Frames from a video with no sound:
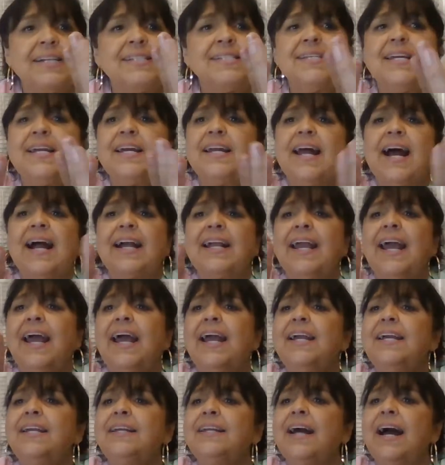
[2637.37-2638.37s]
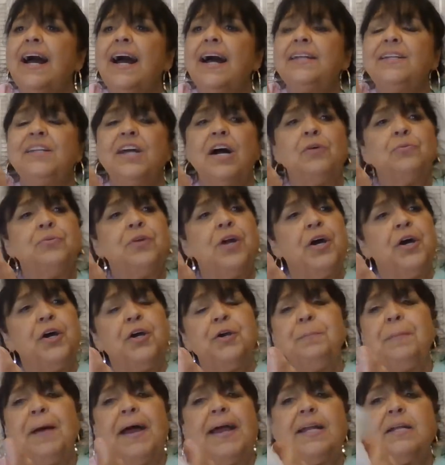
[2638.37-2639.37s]
said, I don't know
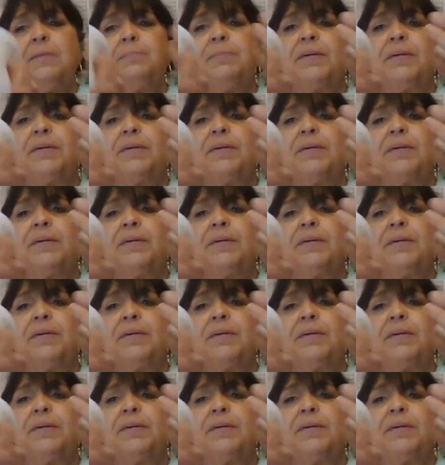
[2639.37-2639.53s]
who made them